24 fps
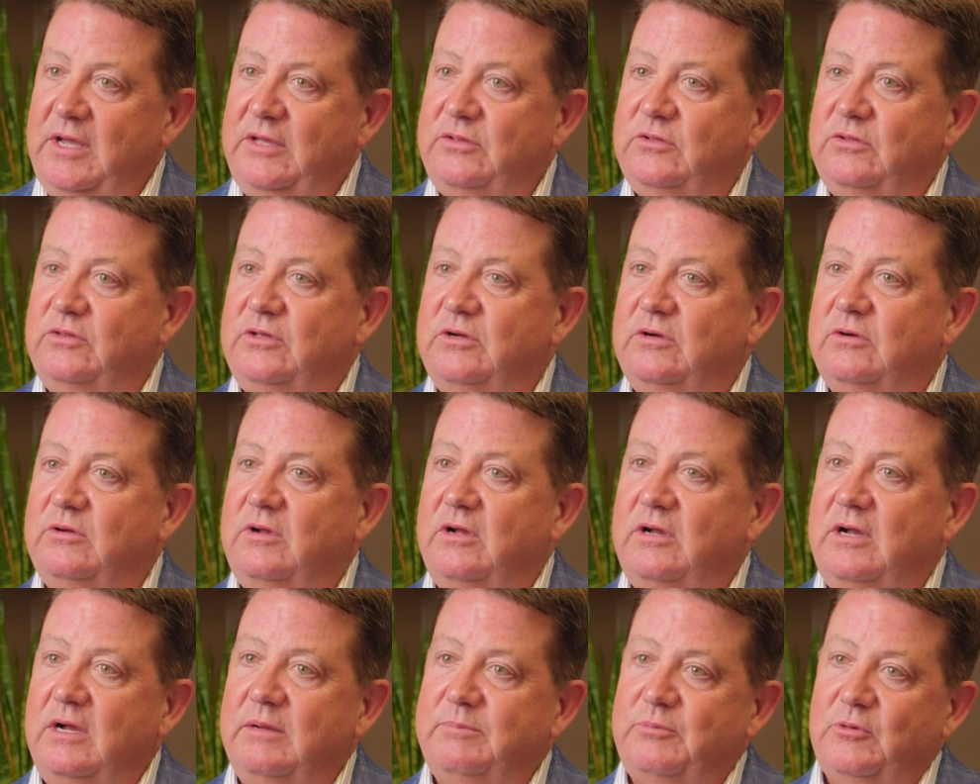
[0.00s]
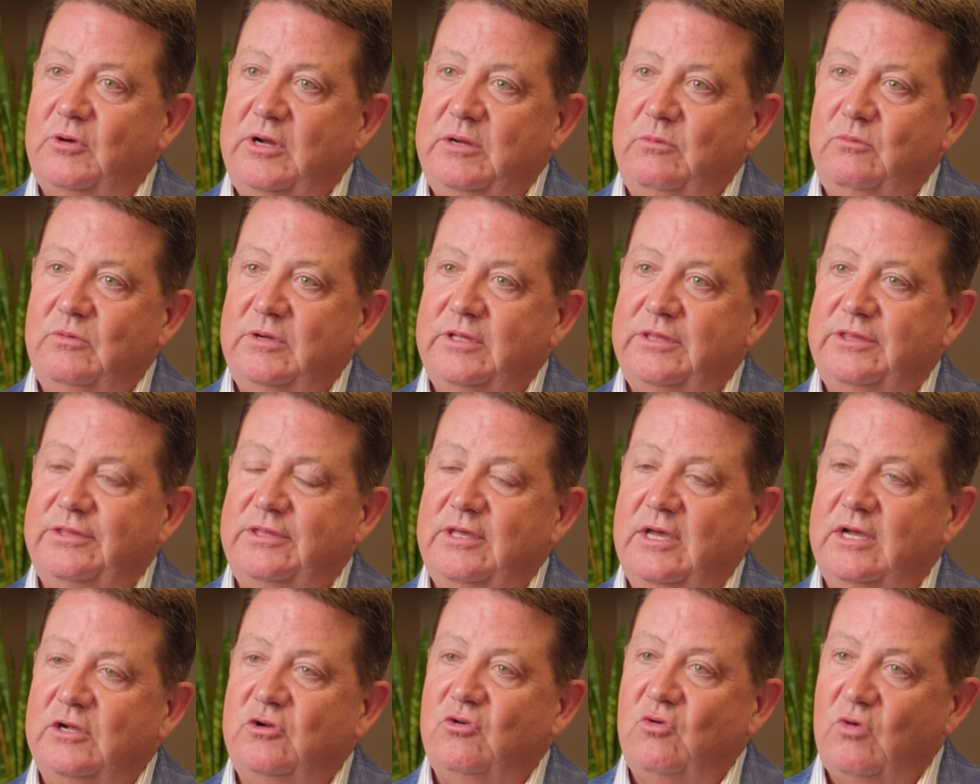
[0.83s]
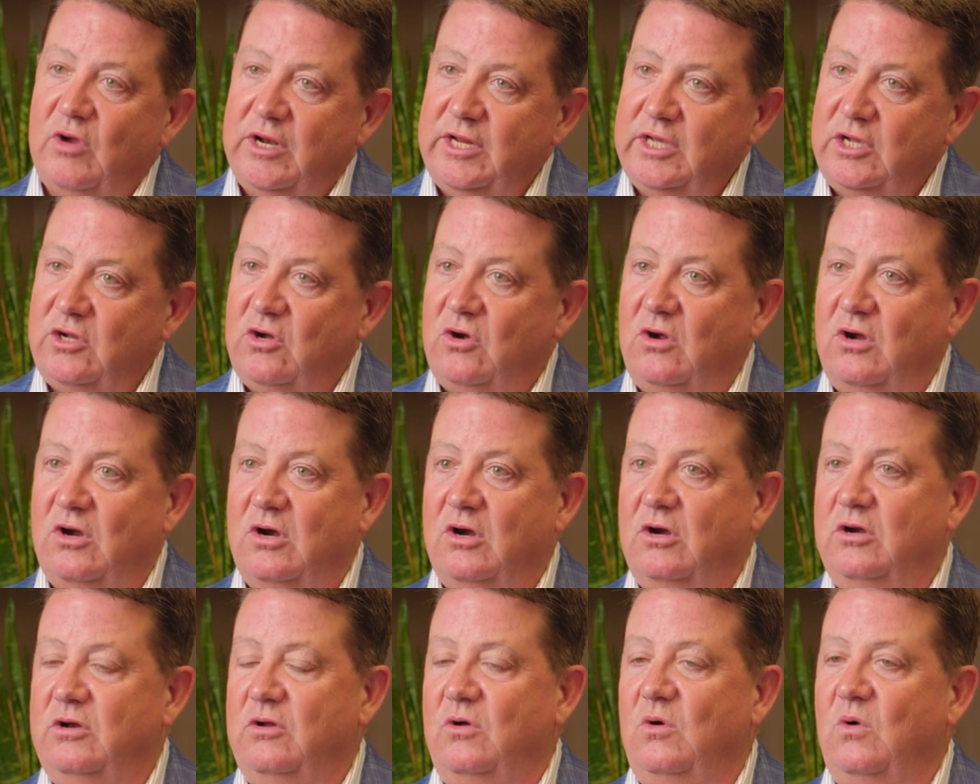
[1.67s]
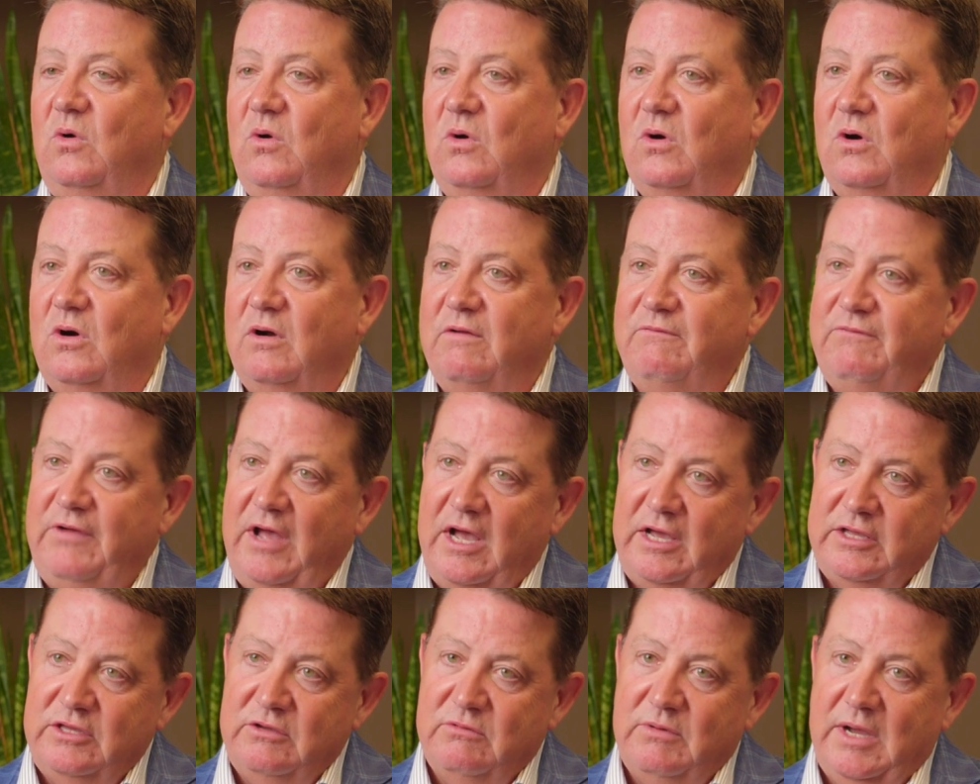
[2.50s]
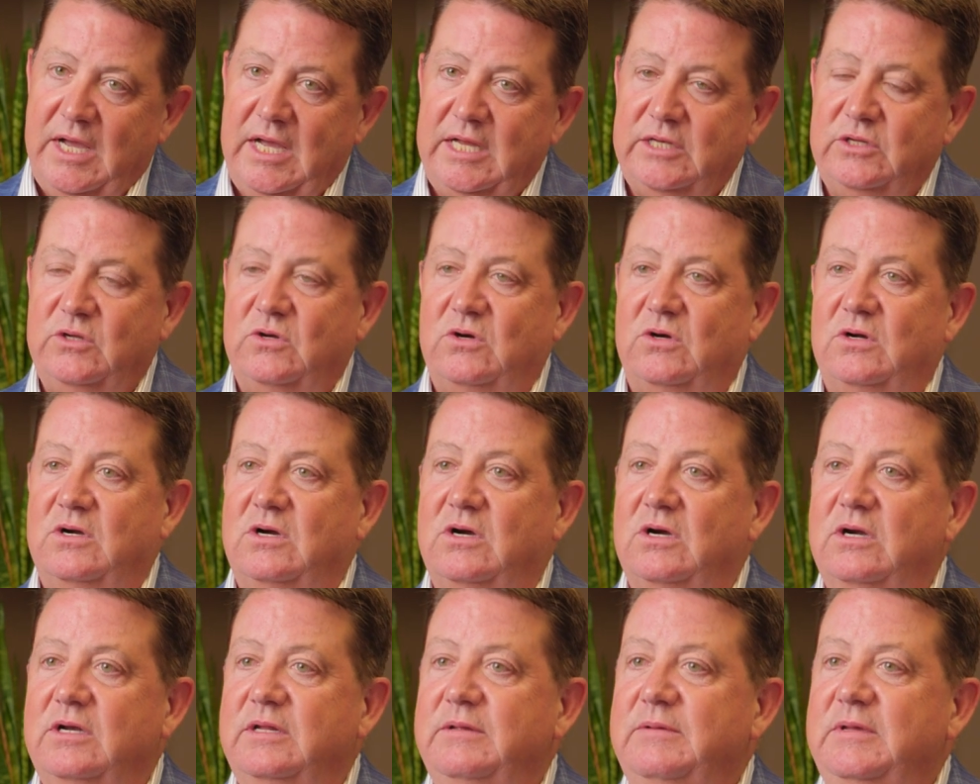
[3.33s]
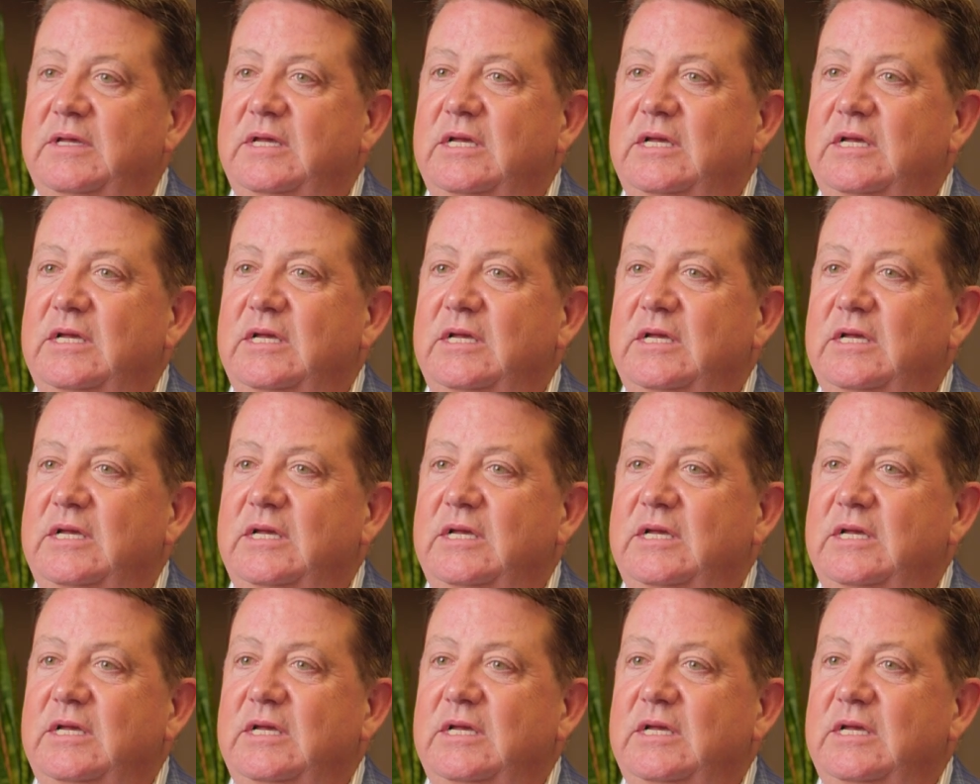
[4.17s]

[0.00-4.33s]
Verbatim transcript: whether they operate with a credit card or a value add card.